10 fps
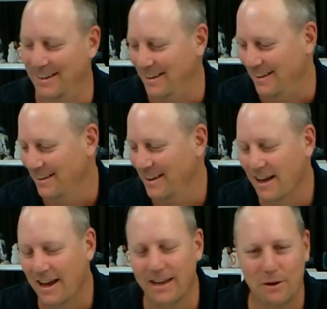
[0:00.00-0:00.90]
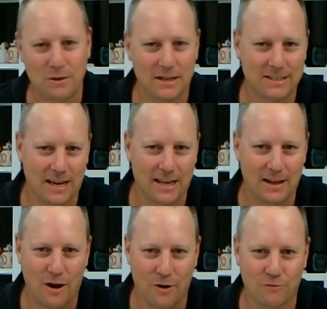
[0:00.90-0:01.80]
And I'm going to say the
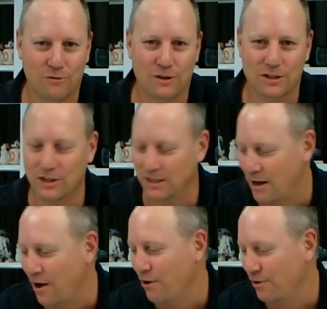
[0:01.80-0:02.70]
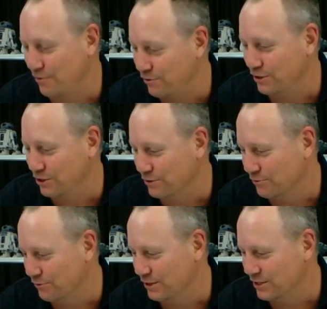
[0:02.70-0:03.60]
whole trilogy, the whole original
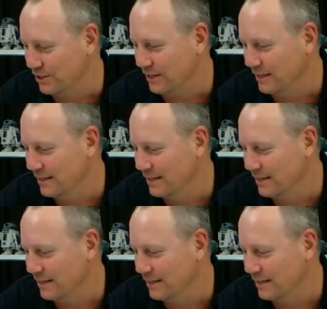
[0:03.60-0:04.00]
trilogy.